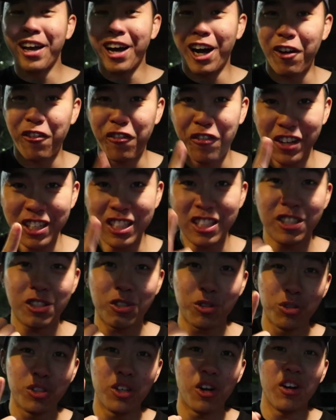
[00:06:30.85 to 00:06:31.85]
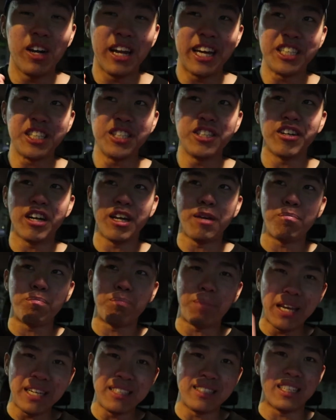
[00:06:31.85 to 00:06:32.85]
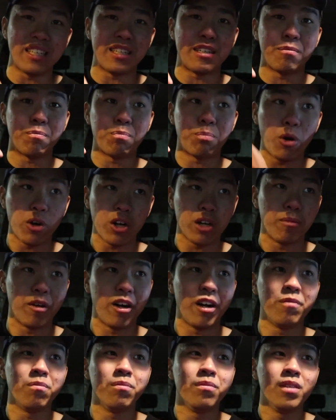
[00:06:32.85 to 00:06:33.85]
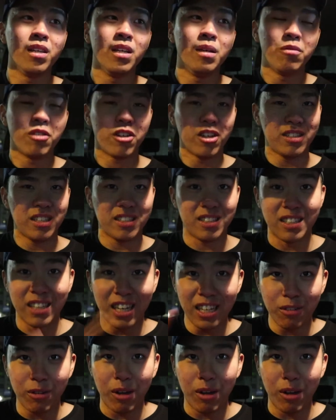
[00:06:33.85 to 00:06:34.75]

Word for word: Our first pseudo legendary basic Pokemon, because there's another